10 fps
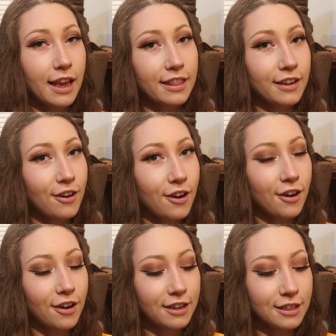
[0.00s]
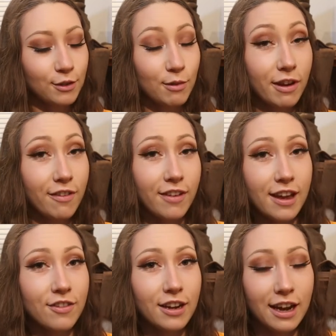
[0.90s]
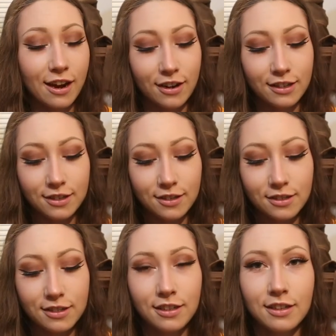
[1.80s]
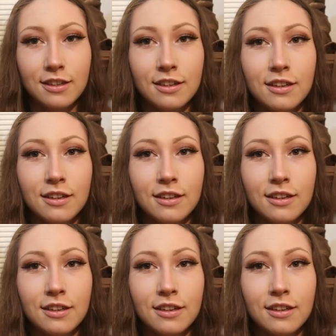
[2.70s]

And the card is one of my favorite characters,